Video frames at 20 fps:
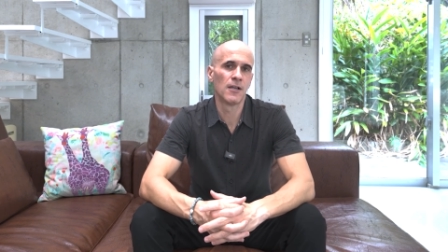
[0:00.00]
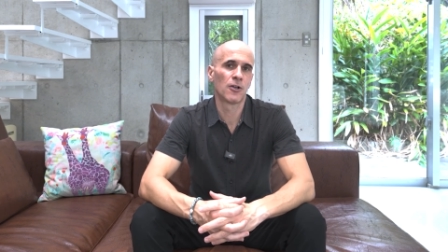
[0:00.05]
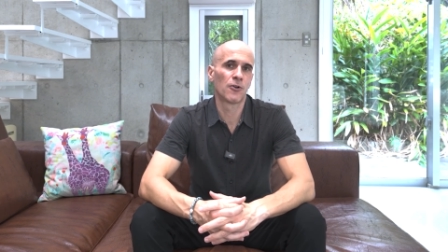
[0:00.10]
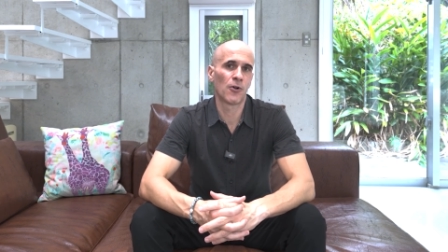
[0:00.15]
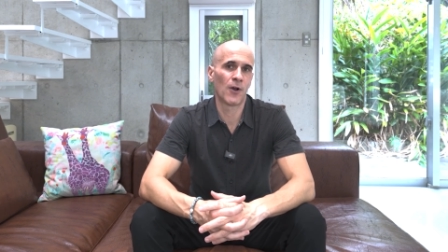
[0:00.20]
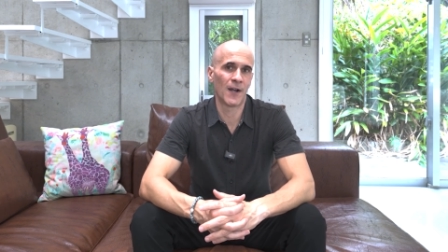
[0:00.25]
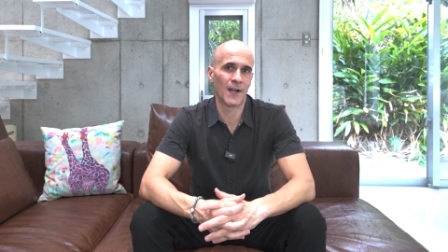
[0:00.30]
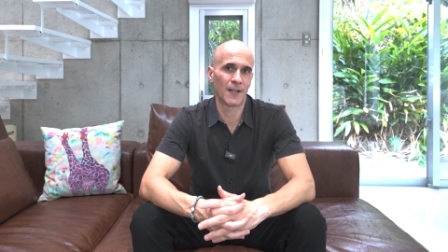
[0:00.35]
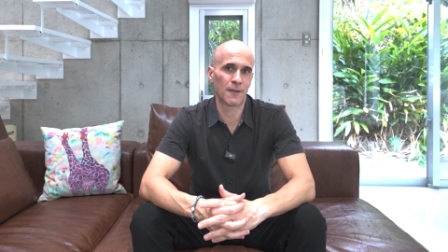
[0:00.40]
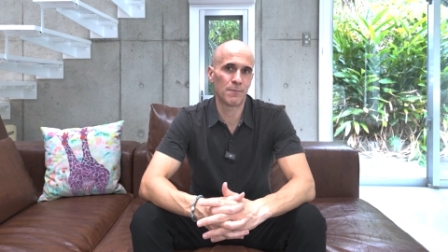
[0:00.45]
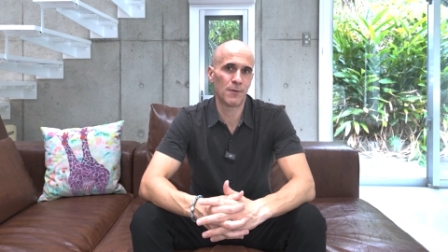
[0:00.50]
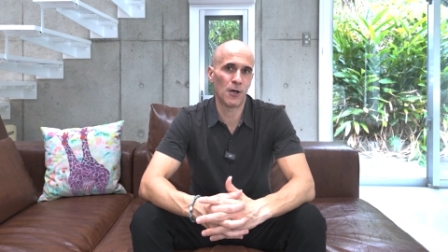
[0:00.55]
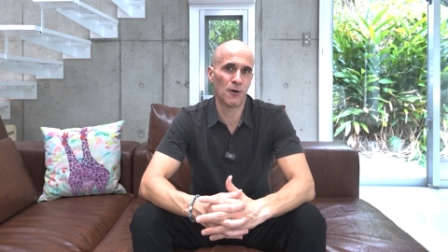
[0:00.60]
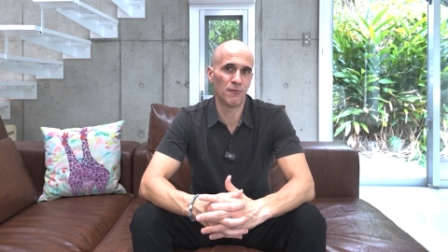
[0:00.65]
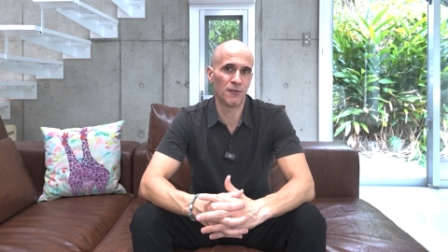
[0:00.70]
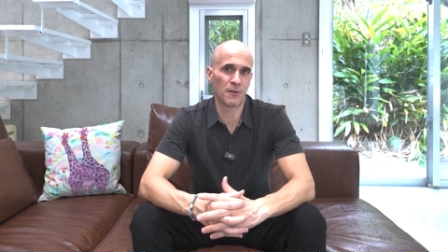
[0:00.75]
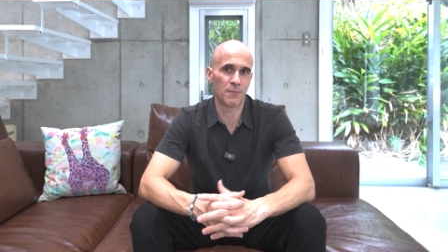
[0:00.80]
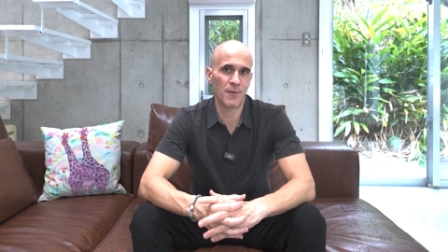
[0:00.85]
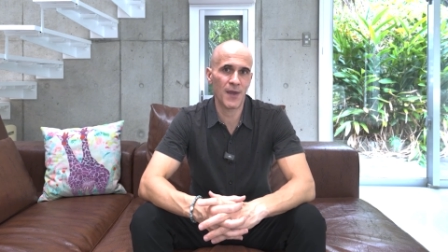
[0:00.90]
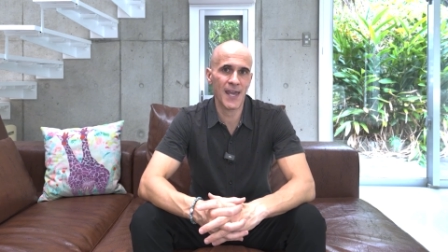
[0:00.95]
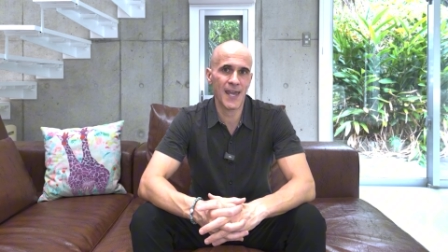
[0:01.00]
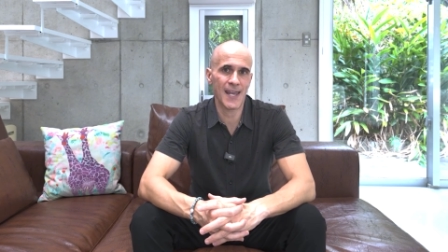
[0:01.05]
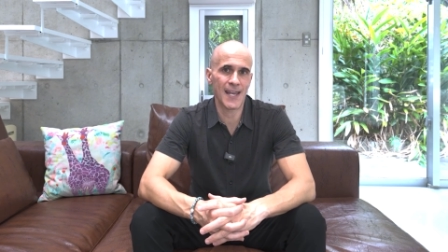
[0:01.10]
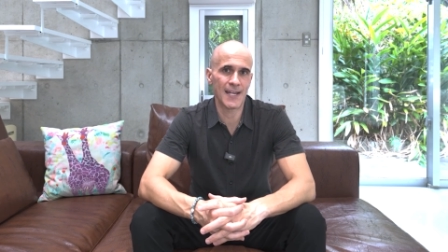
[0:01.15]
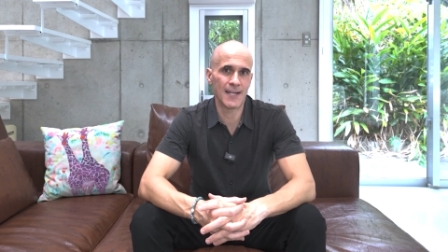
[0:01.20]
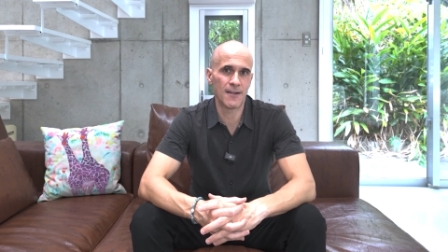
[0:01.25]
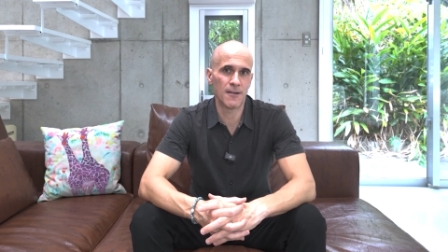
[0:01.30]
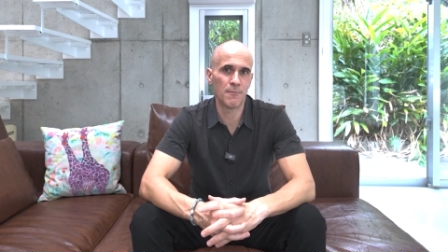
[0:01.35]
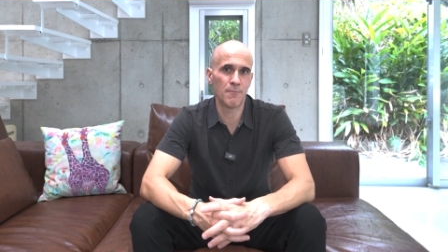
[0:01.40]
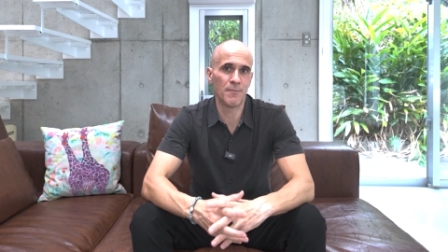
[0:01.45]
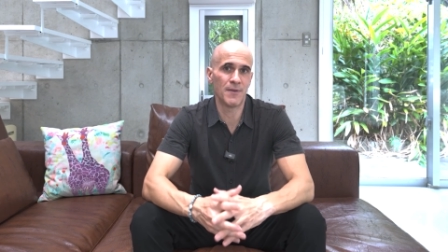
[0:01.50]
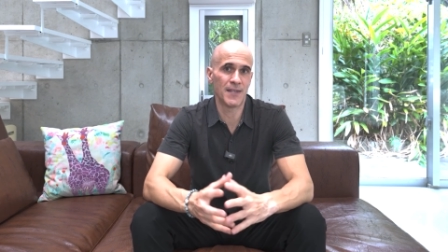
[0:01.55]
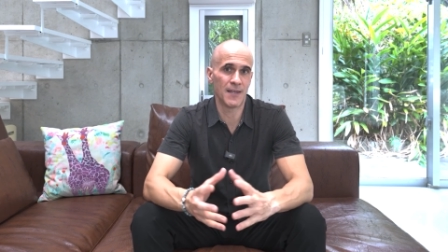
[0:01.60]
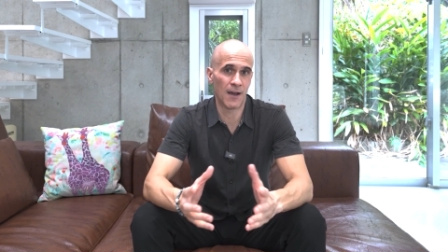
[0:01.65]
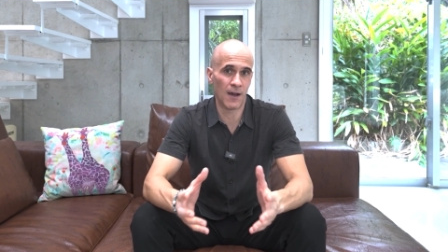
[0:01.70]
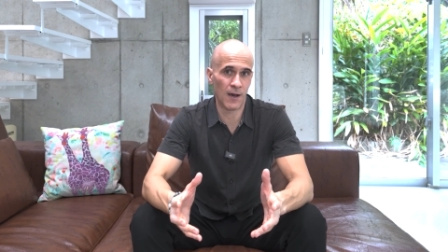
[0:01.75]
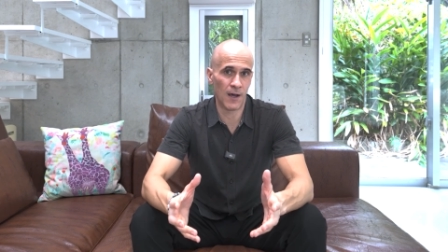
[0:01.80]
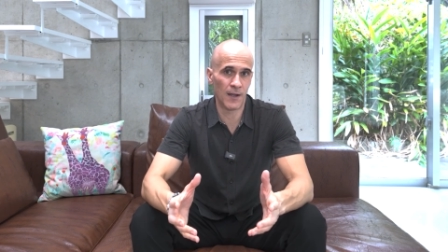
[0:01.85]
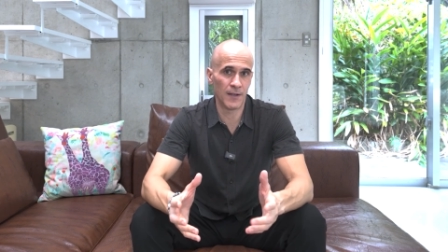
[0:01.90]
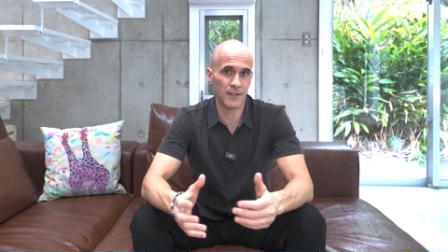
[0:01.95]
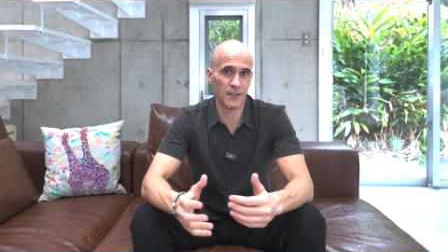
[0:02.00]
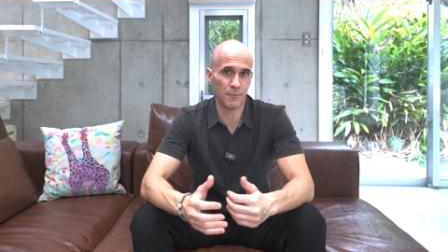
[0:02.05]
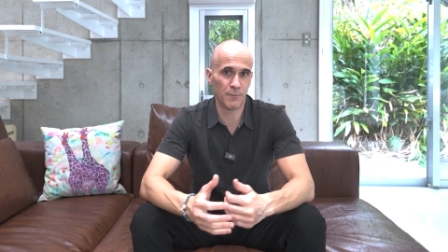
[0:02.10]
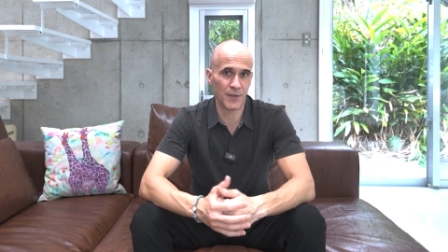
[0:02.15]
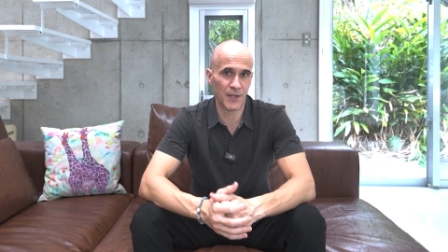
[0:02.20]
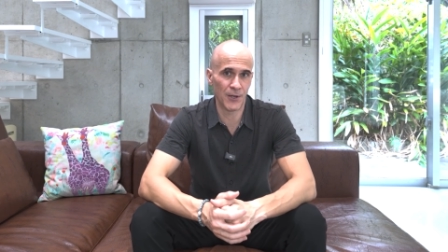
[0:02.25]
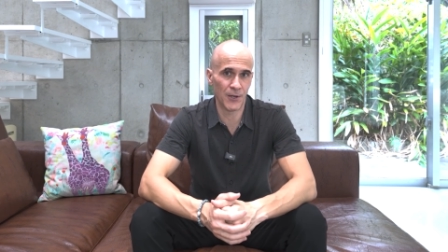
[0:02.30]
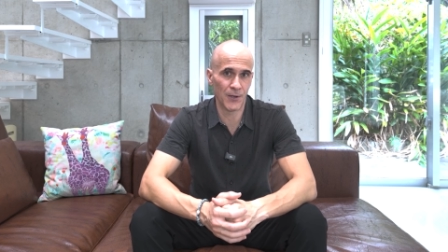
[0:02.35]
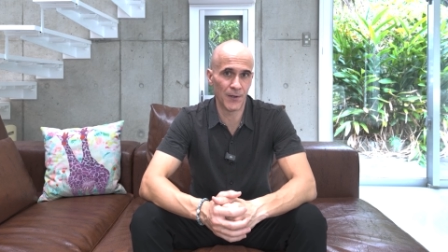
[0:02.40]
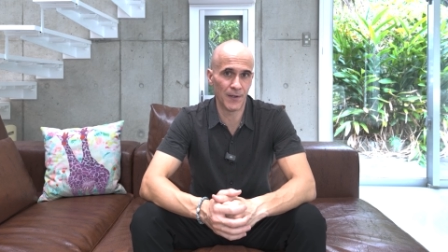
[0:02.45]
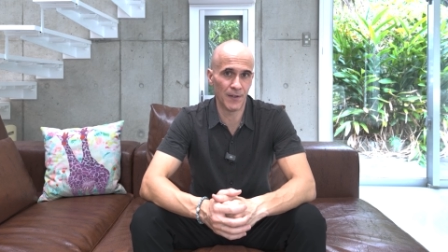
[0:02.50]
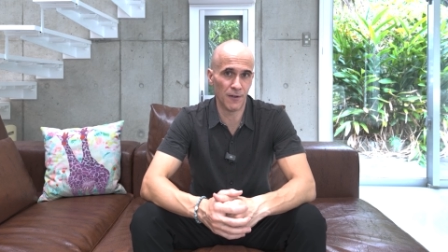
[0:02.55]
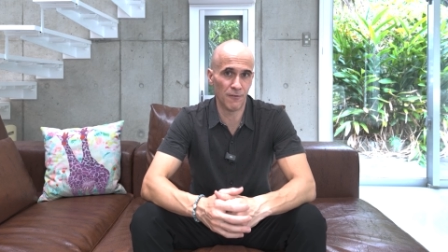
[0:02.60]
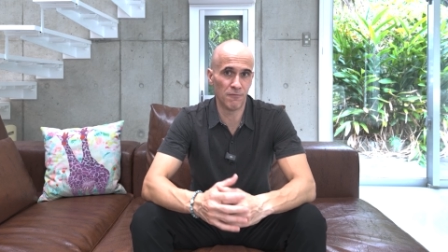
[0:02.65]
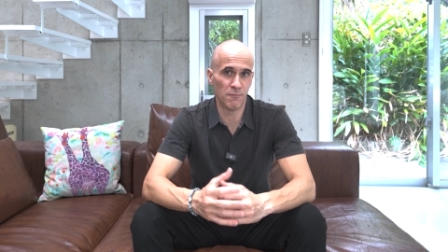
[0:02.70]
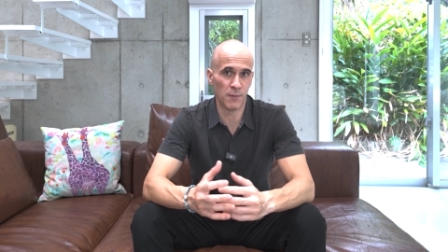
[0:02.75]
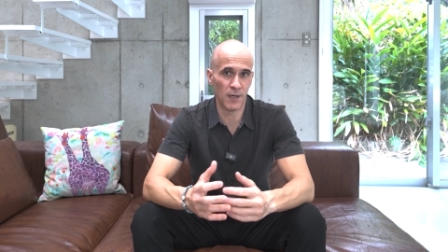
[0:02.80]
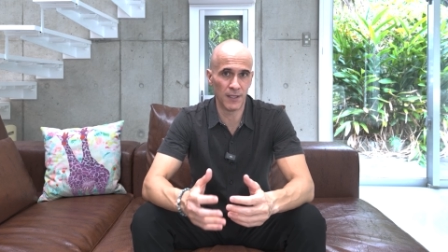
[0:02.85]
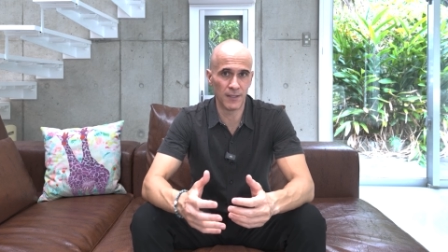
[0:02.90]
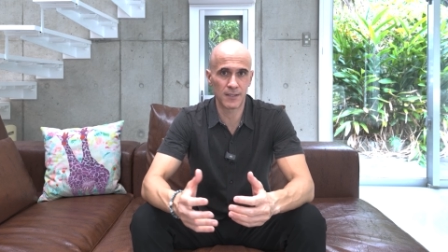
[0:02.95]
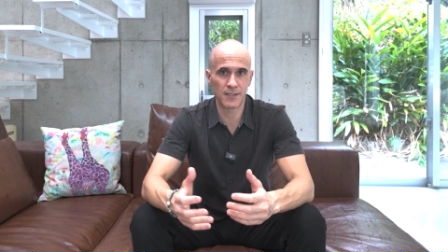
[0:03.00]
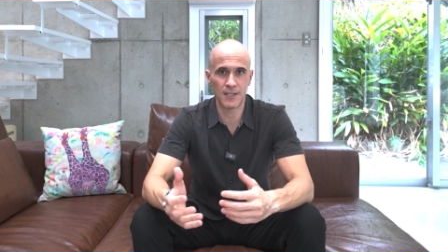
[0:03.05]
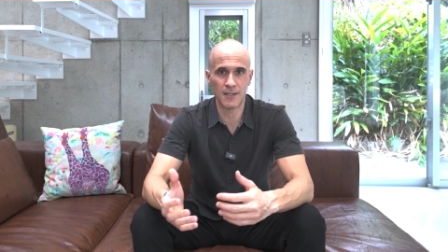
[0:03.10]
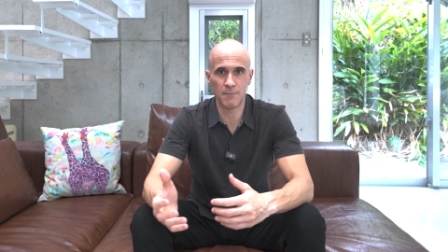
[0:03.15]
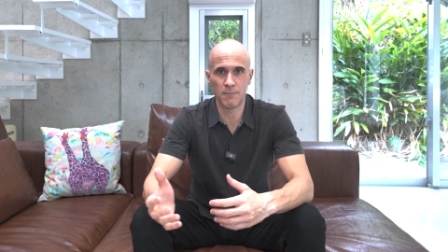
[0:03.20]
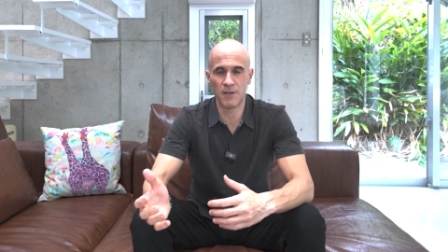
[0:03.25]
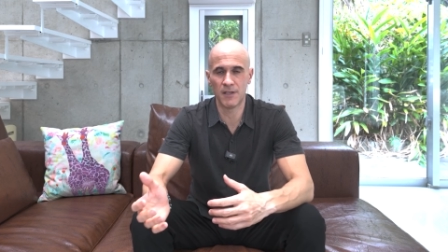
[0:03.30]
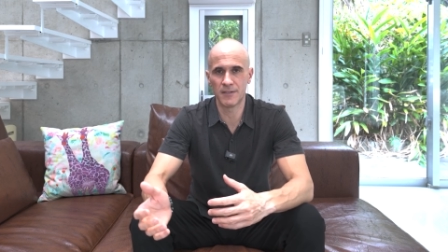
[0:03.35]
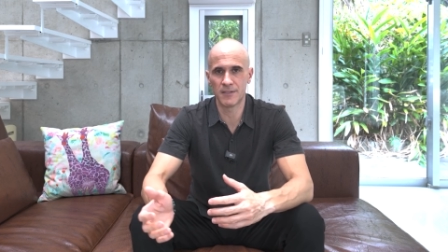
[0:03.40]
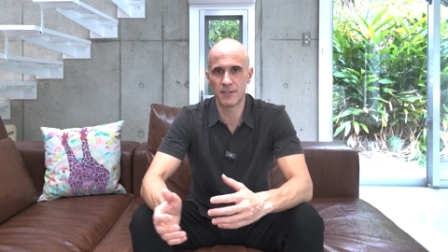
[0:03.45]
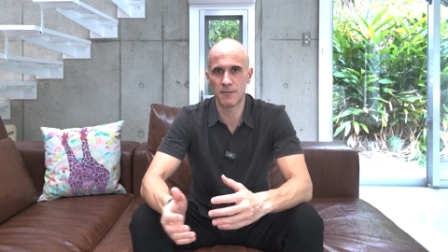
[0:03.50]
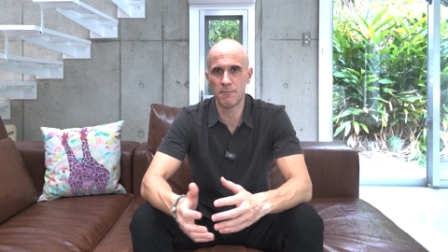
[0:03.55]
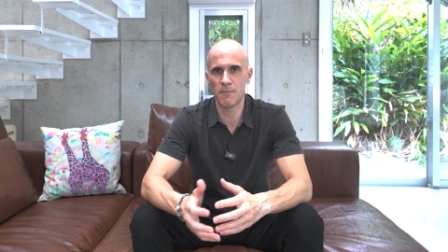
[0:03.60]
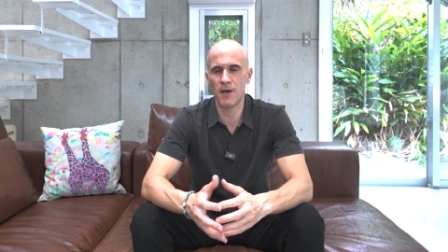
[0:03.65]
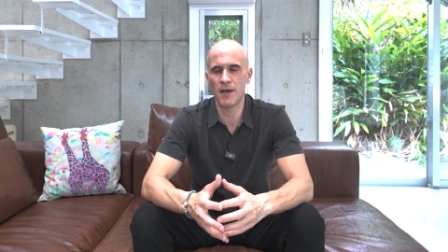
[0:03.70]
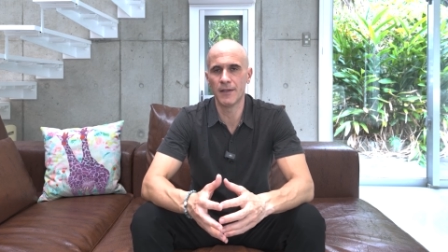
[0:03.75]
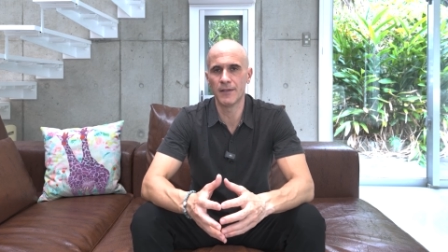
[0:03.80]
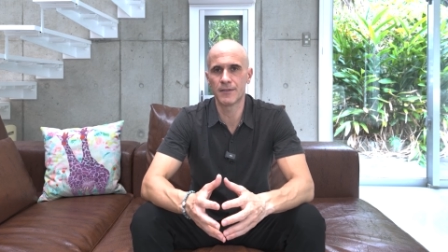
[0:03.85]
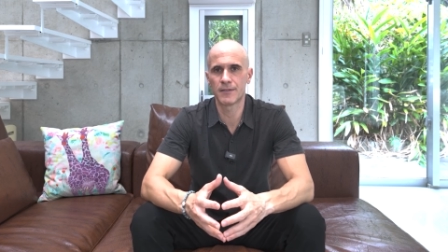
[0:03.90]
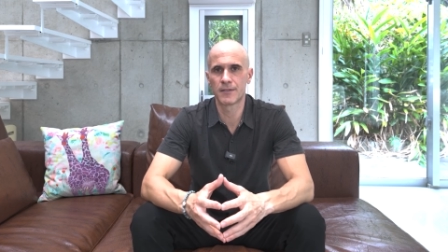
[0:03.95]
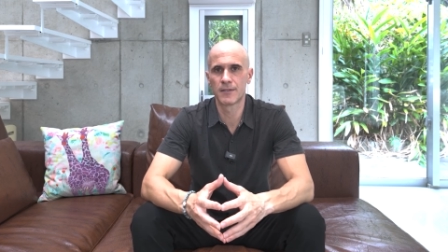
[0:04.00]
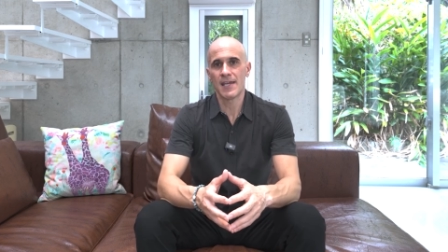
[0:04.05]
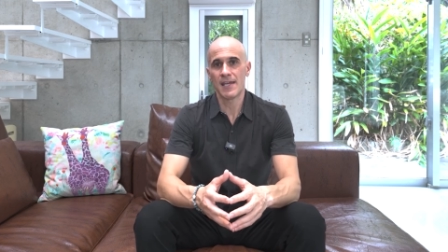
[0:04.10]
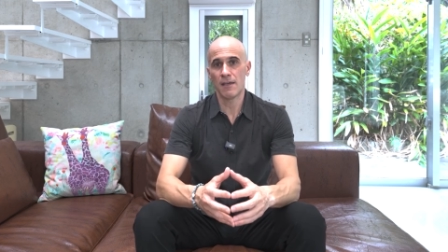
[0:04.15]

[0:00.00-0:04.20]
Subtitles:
chronic pelvic pain beyond a period of months and months and months.